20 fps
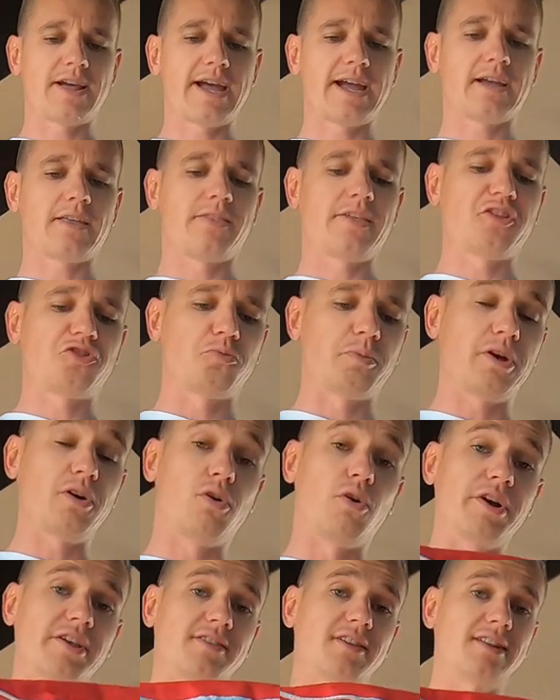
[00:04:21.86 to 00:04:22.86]
flag. This will be
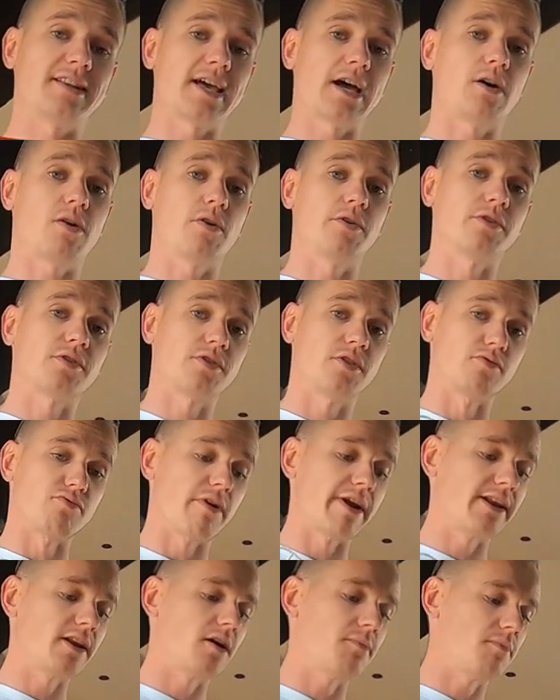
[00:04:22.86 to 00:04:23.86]
hoisted now onto the
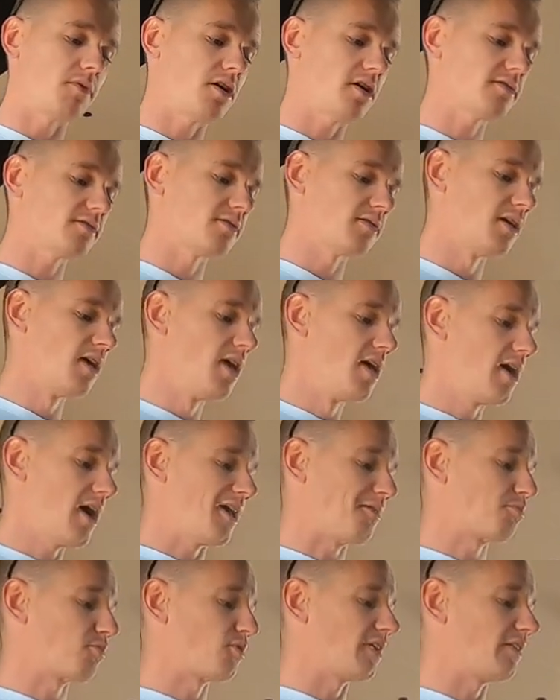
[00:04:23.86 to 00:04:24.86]
radar mast.
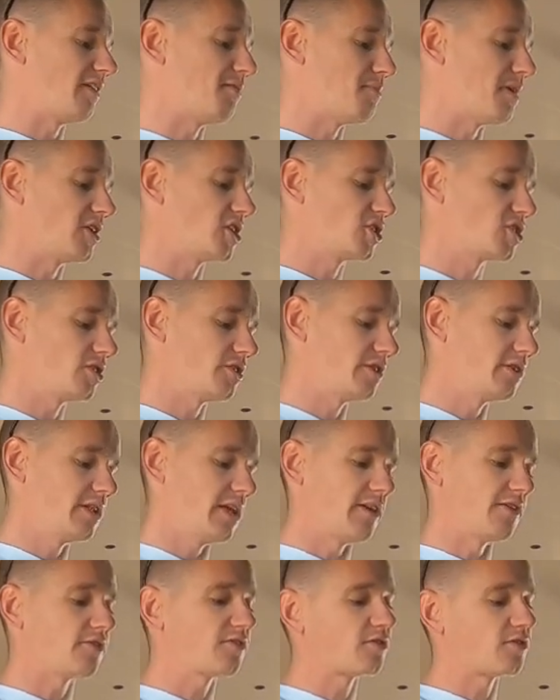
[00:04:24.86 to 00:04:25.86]
As previously mentioned,
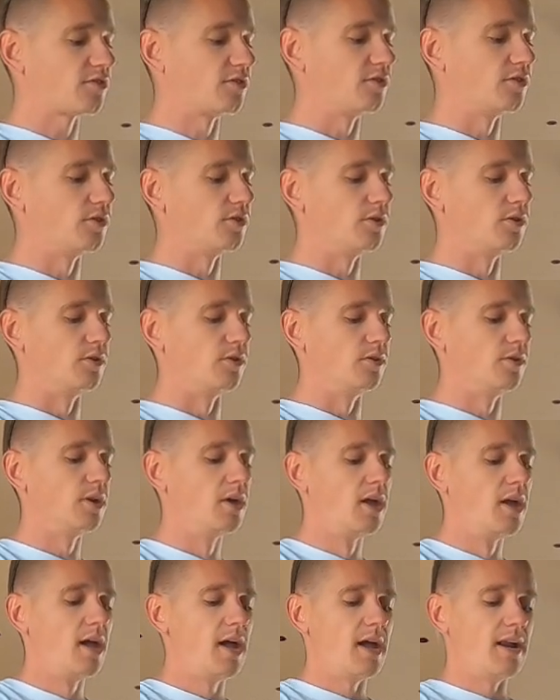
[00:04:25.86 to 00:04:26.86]
it's to
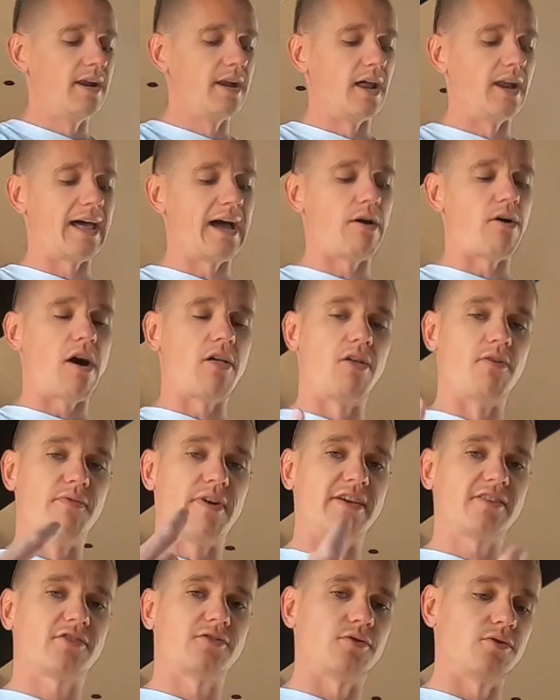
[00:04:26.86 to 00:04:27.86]
allow other
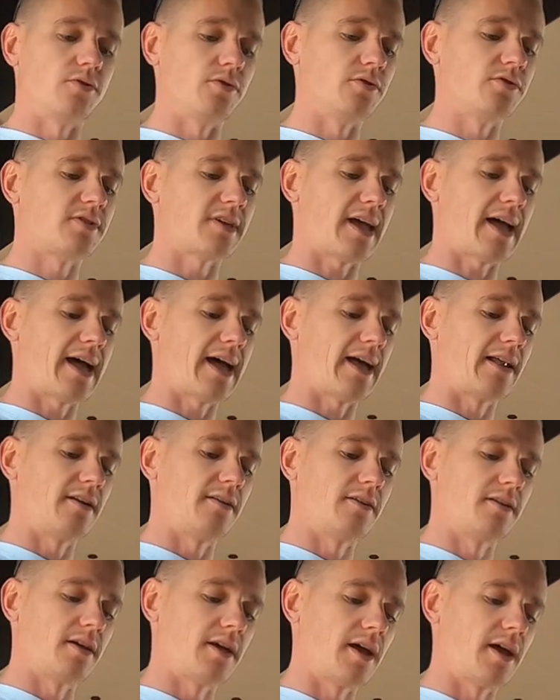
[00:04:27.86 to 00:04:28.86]
vessels
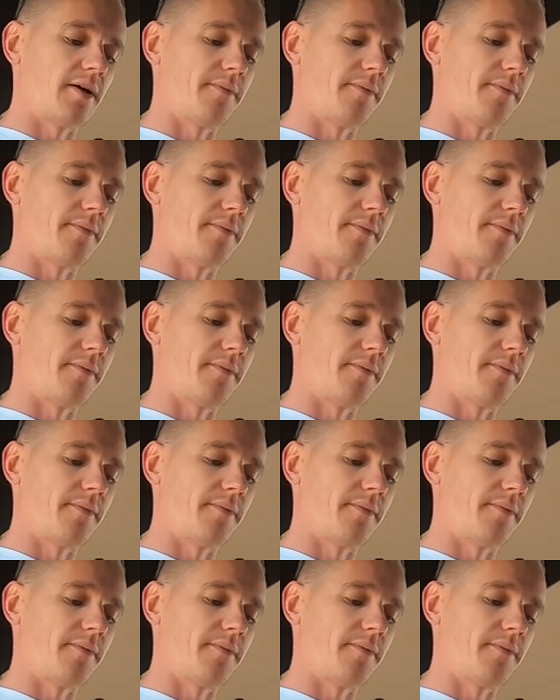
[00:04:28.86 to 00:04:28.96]
and